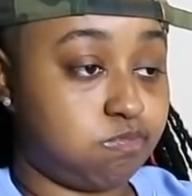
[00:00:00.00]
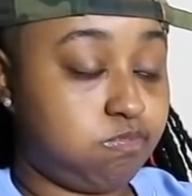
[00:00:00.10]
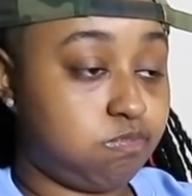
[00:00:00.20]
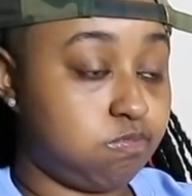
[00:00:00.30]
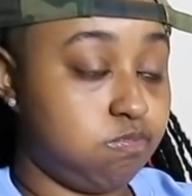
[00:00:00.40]

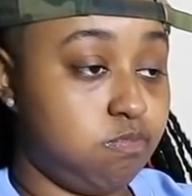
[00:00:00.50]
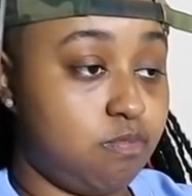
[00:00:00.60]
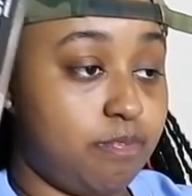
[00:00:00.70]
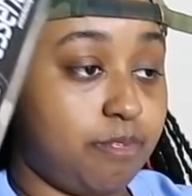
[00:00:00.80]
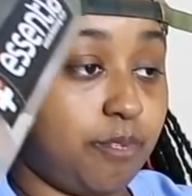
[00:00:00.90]

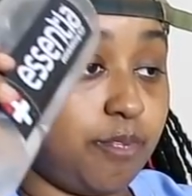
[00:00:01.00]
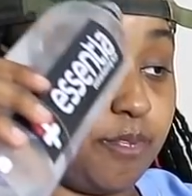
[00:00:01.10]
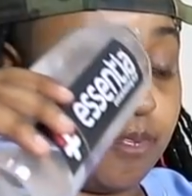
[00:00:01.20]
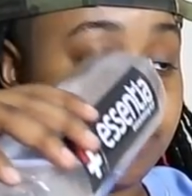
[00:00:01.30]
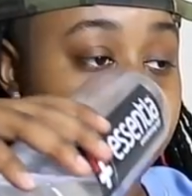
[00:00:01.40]

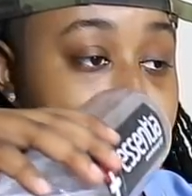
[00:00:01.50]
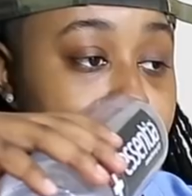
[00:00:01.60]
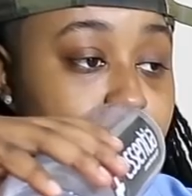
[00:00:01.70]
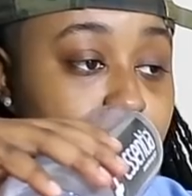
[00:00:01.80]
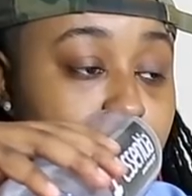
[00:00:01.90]

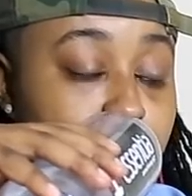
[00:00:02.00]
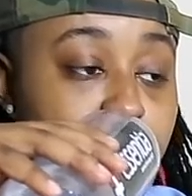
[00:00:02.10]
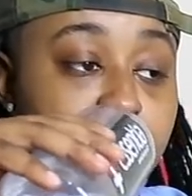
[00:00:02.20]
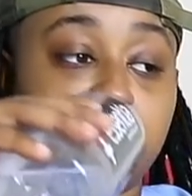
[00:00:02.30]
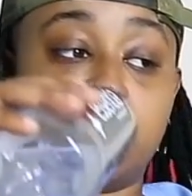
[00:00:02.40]

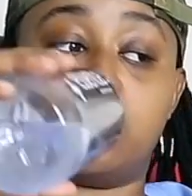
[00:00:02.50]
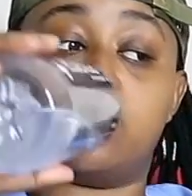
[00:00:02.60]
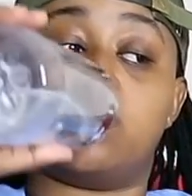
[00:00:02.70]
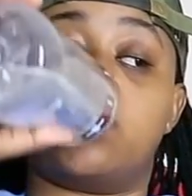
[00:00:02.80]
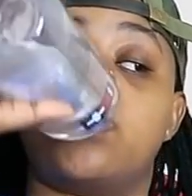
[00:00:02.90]

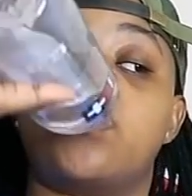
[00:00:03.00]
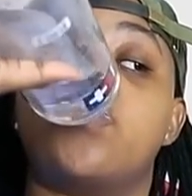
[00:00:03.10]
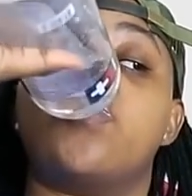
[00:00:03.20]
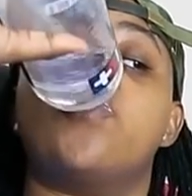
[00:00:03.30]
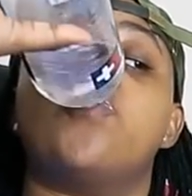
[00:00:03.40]

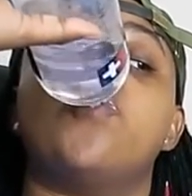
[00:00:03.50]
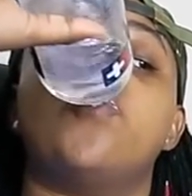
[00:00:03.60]
(not speaking)